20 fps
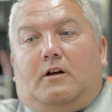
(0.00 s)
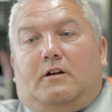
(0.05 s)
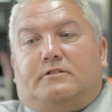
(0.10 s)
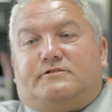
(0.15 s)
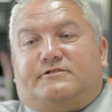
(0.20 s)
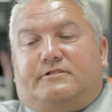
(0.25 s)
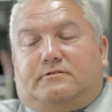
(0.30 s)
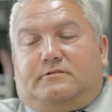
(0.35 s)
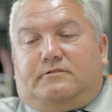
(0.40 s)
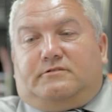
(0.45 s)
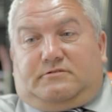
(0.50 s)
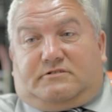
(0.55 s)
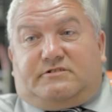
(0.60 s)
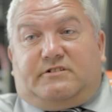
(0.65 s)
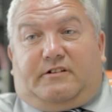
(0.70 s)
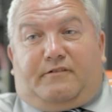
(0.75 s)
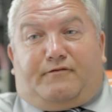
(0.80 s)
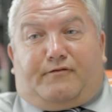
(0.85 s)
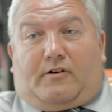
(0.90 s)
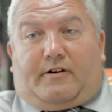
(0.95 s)
till
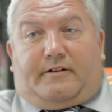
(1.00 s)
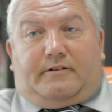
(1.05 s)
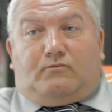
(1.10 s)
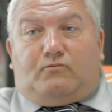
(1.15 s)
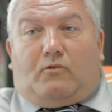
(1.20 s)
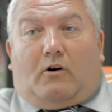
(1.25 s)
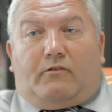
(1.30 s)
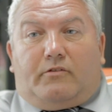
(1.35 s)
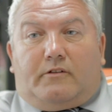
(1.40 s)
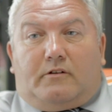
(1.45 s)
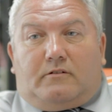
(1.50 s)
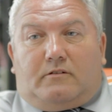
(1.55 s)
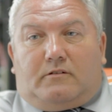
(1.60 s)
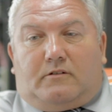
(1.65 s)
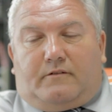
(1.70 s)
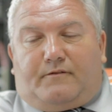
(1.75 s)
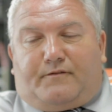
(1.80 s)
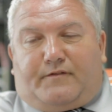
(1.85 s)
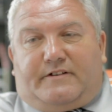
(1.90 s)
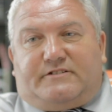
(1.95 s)
you find one
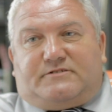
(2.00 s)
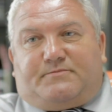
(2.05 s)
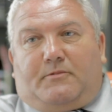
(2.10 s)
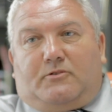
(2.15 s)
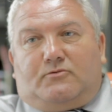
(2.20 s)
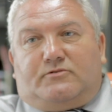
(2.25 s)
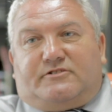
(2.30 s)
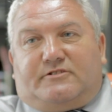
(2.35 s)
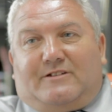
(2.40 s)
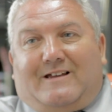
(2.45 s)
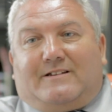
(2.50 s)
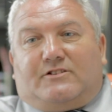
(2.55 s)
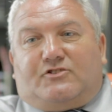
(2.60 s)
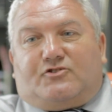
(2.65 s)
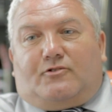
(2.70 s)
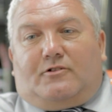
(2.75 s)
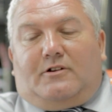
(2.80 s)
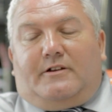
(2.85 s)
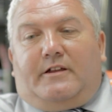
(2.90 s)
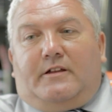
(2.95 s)
that fits most
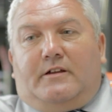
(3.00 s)
naturally.